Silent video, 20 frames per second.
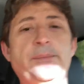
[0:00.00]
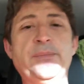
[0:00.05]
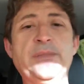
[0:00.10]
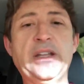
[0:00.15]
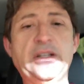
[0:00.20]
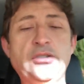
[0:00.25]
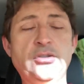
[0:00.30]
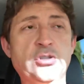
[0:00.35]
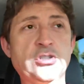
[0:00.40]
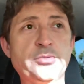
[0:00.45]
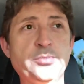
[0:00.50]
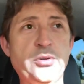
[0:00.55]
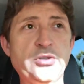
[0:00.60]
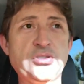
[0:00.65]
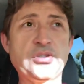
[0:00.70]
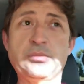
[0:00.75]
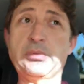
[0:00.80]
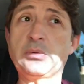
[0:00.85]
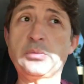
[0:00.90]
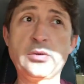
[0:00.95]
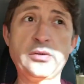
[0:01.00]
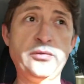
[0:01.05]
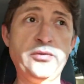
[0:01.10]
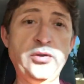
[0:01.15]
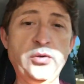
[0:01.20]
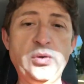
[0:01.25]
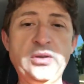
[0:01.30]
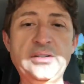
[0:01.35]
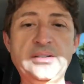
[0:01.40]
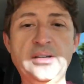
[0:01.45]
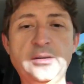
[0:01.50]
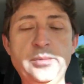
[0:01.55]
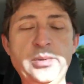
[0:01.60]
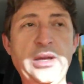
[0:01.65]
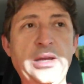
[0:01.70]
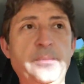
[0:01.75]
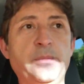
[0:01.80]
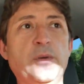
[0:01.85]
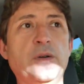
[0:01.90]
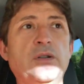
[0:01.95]
that you're supposed to be reviewing their
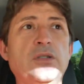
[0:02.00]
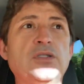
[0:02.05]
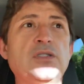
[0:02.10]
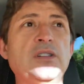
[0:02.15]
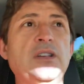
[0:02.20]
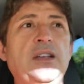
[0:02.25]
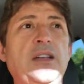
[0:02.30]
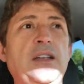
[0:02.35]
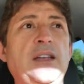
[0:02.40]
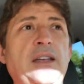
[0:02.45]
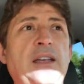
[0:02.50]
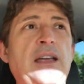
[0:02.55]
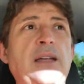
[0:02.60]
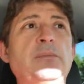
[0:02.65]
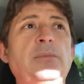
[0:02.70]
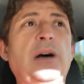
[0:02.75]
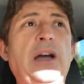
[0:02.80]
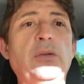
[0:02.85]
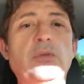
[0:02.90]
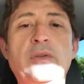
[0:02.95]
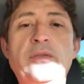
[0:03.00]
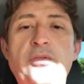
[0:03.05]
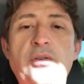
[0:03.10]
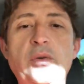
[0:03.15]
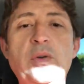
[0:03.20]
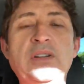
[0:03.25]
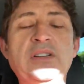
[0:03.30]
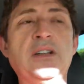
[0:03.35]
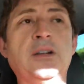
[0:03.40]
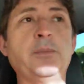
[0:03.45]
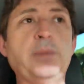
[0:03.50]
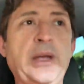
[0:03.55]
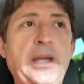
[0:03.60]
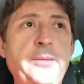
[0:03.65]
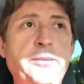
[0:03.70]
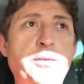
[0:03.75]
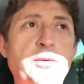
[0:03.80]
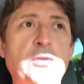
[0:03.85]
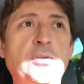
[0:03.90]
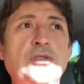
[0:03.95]
papers, and by reviewing their
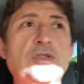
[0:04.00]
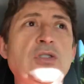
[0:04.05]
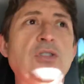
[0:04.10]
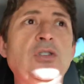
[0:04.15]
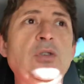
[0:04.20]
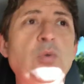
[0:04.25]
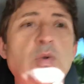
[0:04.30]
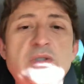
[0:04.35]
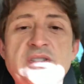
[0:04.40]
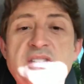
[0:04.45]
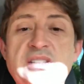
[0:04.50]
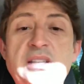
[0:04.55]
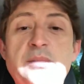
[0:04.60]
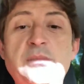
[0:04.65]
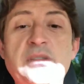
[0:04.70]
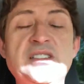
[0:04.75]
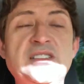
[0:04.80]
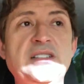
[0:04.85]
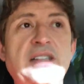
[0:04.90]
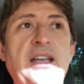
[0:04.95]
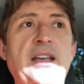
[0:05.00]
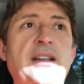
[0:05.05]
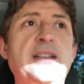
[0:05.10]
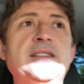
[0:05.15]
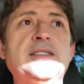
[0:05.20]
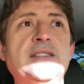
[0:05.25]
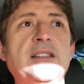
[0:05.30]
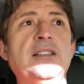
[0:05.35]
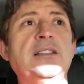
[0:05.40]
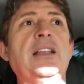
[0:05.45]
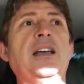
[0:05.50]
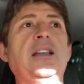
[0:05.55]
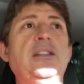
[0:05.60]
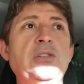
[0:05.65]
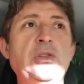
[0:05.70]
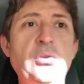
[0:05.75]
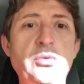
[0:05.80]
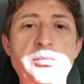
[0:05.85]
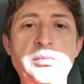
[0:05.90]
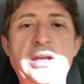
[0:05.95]
papers, you will see mistakes
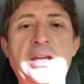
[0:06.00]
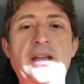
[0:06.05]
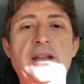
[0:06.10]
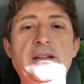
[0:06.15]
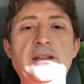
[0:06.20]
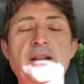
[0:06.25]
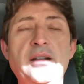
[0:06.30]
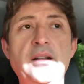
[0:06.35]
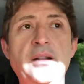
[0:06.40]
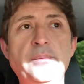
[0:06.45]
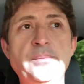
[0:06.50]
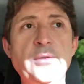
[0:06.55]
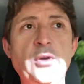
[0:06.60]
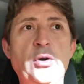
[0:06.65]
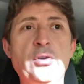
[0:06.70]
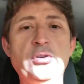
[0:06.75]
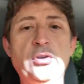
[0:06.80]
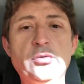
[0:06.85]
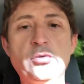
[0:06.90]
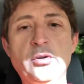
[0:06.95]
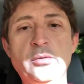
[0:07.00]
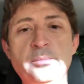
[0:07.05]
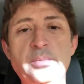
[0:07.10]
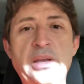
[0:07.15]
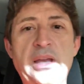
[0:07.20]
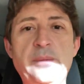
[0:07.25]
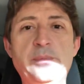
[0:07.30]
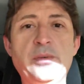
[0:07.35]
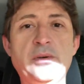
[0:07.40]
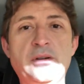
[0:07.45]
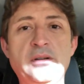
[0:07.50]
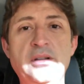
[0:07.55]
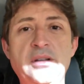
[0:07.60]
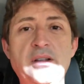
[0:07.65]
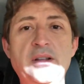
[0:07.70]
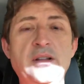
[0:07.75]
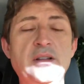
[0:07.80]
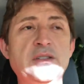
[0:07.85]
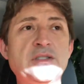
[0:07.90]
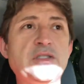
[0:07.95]
that you made on your own paper.
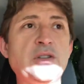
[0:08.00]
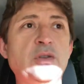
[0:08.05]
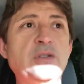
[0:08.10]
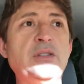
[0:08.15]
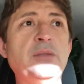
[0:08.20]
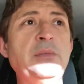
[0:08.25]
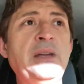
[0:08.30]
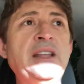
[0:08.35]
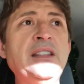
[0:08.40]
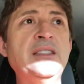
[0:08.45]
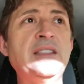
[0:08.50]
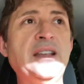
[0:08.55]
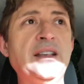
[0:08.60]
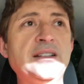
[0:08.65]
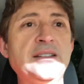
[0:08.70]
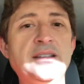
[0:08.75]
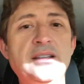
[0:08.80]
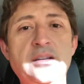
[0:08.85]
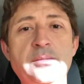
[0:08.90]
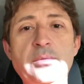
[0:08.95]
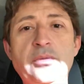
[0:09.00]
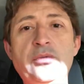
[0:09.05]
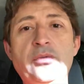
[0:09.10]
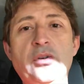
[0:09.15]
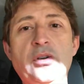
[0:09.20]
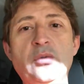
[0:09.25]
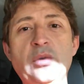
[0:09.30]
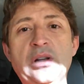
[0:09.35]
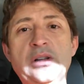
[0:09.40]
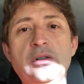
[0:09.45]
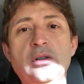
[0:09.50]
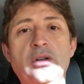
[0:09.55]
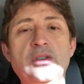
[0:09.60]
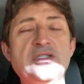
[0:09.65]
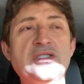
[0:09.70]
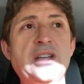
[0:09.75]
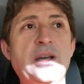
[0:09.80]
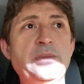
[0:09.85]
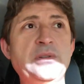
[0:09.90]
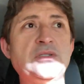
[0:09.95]
So the main things here before we
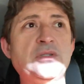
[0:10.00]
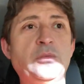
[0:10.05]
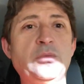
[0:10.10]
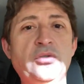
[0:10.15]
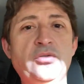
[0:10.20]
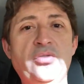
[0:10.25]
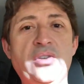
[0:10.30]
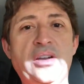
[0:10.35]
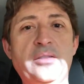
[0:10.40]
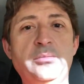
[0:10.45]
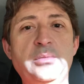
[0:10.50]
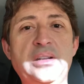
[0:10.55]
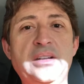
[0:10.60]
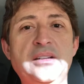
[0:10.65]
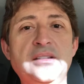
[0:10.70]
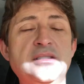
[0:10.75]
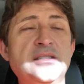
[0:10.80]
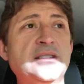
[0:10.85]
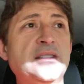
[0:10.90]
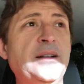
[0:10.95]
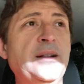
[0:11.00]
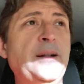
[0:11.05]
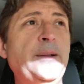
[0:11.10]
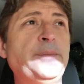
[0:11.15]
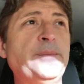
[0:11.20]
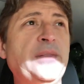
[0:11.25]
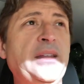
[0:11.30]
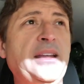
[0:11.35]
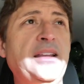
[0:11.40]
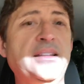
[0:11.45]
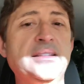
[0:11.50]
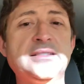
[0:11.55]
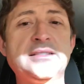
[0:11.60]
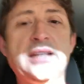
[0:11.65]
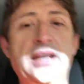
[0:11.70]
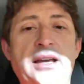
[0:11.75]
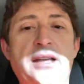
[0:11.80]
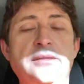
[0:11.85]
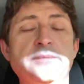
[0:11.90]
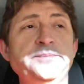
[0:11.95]
close up, it's almost 5 minutes,
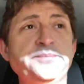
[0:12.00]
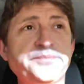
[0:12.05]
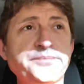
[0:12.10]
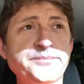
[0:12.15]
is that